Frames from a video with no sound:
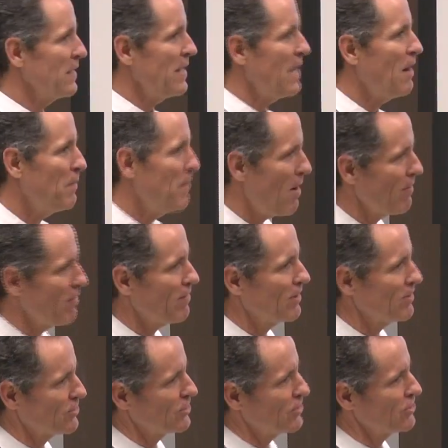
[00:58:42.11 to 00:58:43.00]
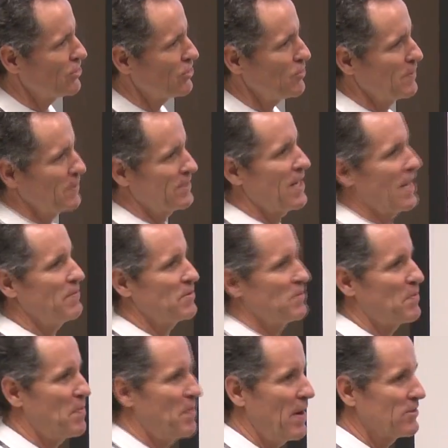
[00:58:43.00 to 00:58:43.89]
And now marathons are just too much time
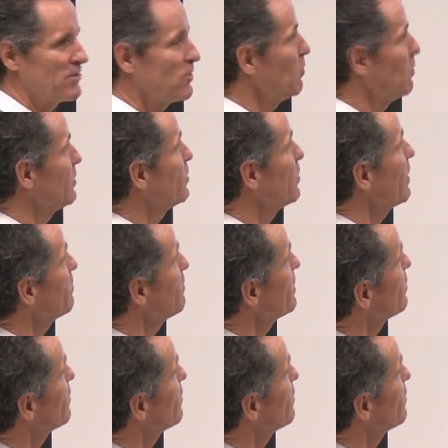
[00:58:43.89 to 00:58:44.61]
to prepare, so we do